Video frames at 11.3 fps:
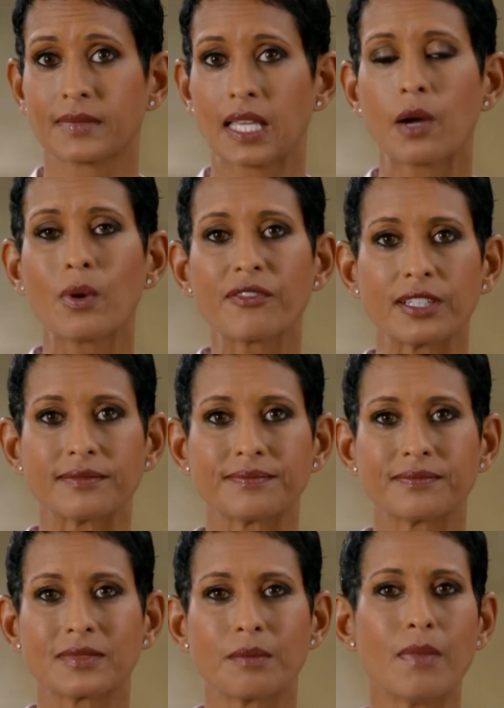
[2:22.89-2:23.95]
However,
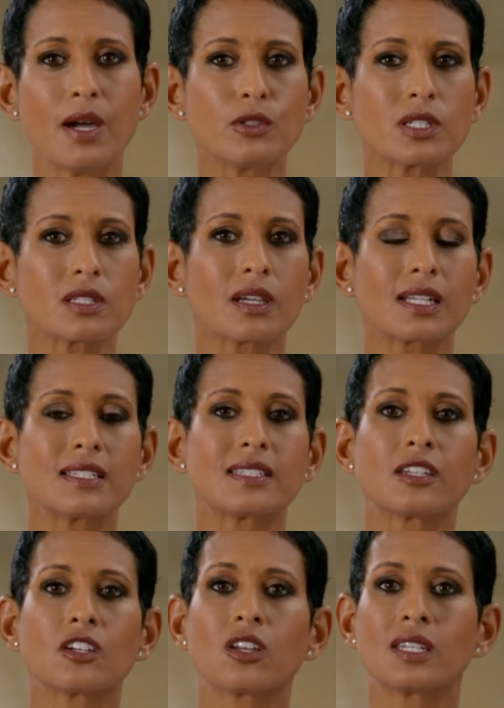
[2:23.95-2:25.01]
the motorcyclist
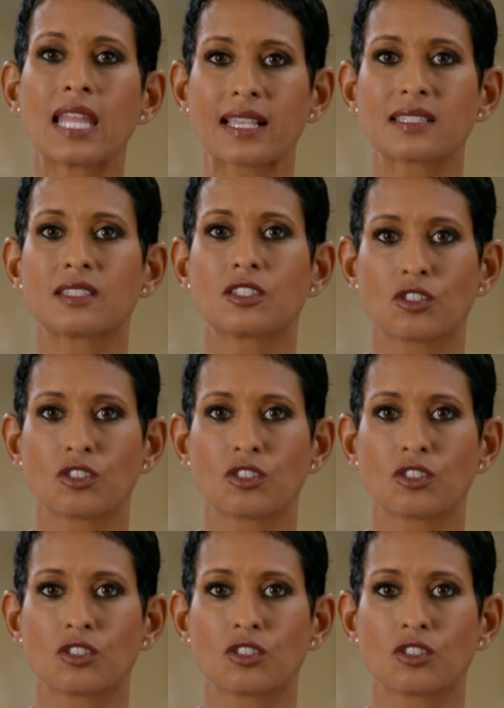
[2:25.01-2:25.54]
in our next